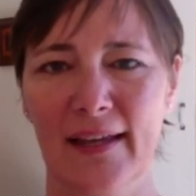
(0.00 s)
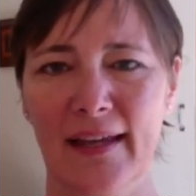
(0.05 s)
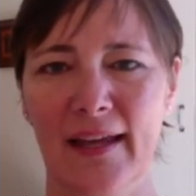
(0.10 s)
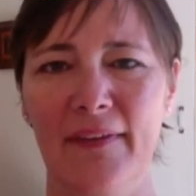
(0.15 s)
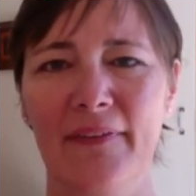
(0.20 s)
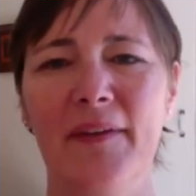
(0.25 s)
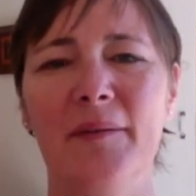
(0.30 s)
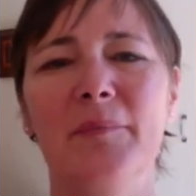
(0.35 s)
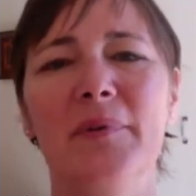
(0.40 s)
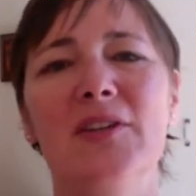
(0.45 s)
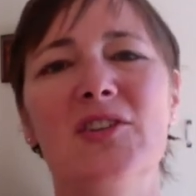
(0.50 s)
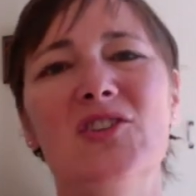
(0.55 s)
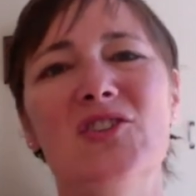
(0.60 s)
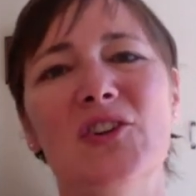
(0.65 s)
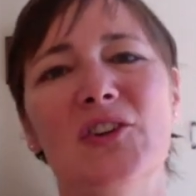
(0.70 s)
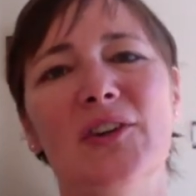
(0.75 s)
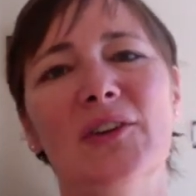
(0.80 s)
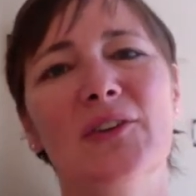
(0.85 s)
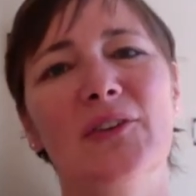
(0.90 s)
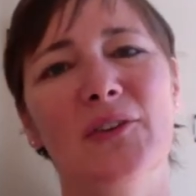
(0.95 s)
And then be
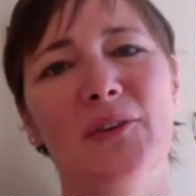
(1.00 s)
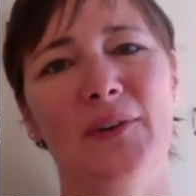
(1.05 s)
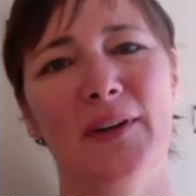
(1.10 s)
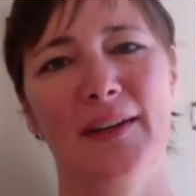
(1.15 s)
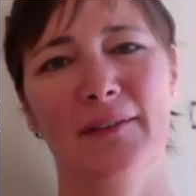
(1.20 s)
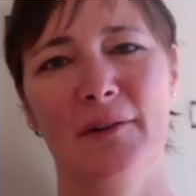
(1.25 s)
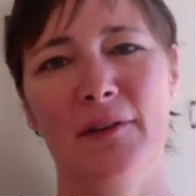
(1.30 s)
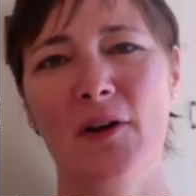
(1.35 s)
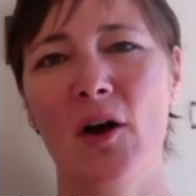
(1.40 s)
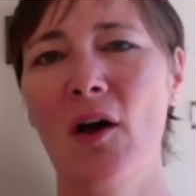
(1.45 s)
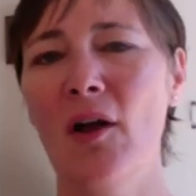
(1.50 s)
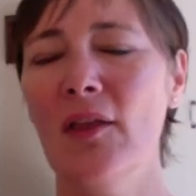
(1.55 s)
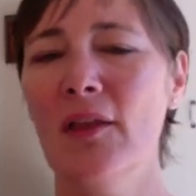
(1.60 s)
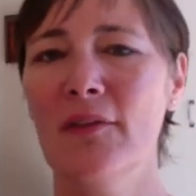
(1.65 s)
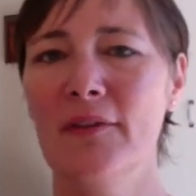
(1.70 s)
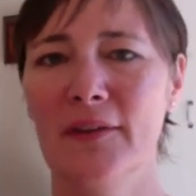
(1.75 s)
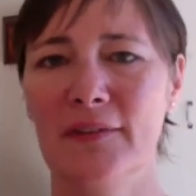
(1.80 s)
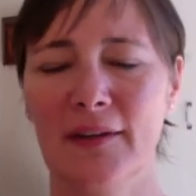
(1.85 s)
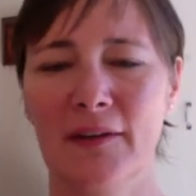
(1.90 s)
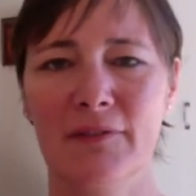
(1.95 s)
sure to do it. With all
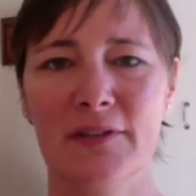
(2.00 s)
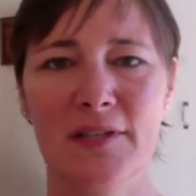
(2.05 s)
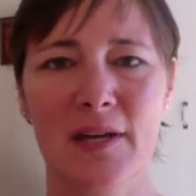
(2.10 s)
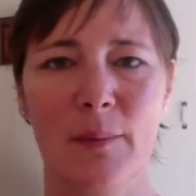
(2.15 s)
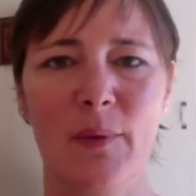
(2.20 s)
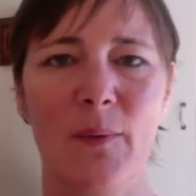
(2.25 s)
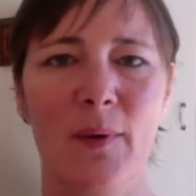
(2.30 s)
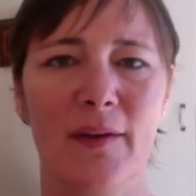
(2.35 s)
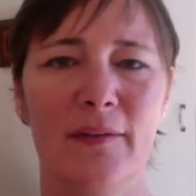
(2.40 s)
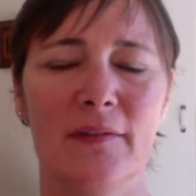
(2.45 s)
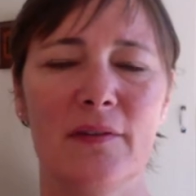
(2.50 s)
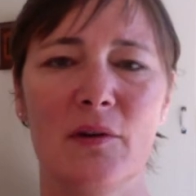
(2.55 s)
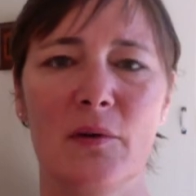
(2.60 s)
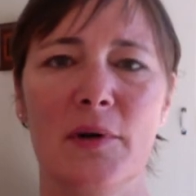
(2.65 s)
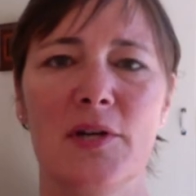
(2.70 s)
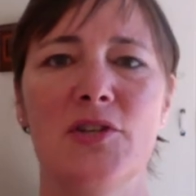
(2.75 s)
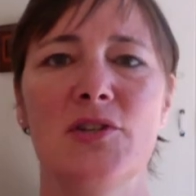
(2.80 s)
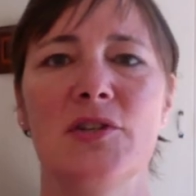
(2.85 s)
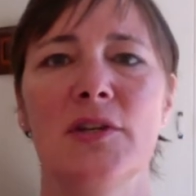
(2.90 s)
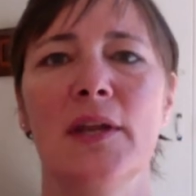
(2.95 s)
of these, every time you ask the
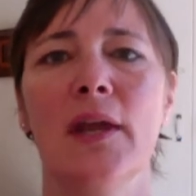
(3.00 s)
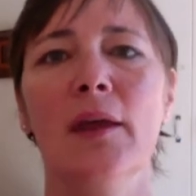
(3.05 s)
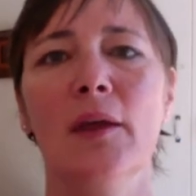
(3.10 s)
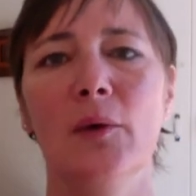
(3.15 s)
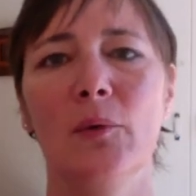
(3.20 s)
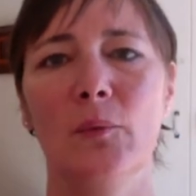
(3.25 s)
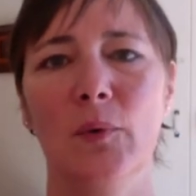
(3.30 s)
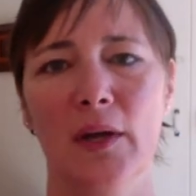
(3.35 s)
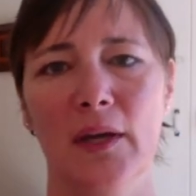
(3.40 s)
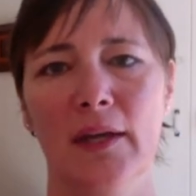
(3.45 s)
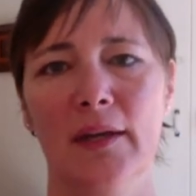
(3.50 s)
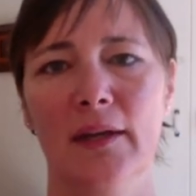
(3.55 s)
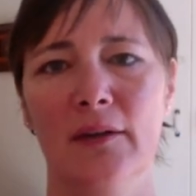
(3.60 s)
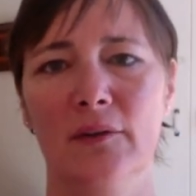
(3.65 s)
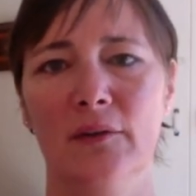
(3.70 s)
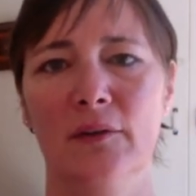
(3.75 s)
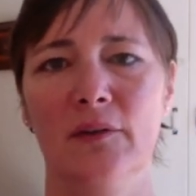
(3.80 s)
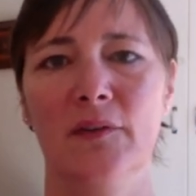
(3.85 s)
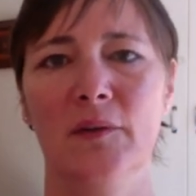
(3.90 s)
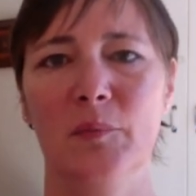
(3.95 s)
question, what can I
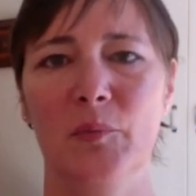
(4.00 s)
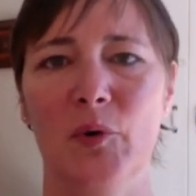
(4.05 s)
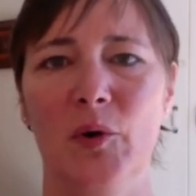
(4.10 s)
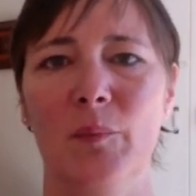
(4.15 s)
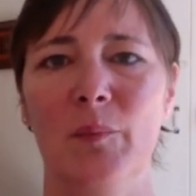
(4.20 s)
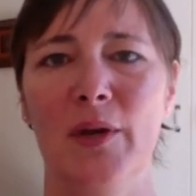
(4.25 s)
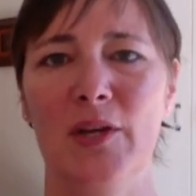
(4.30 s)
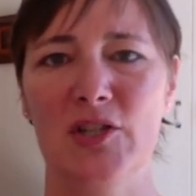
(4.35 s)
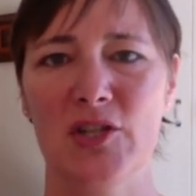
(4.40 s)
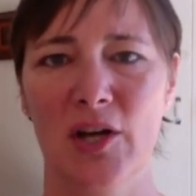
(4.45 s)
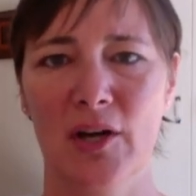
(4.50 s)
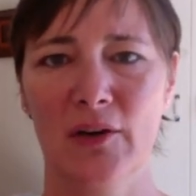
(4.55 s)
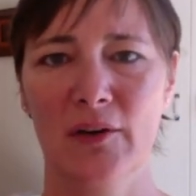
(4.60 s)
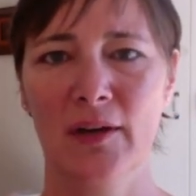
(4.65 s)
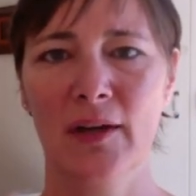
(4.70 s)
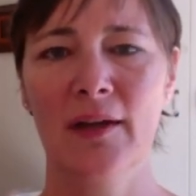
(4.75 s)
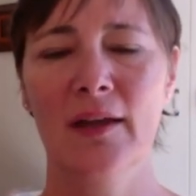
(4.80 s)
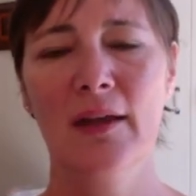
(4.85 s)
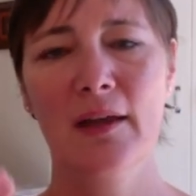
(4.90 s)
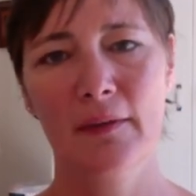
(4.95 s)
do to support my
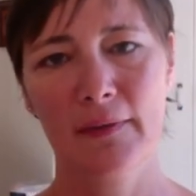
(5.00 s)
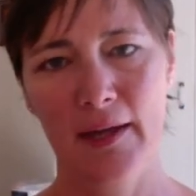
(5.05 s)
chakra?